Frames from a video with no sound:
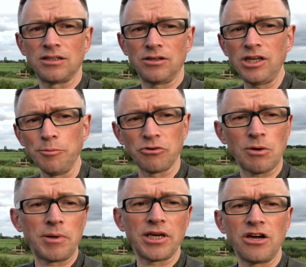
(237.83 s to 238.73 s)
e-commerce
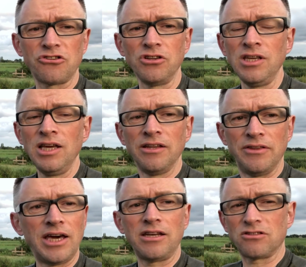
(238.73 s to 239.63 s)
application,
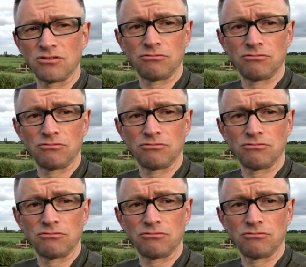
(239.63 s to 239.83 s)
then it's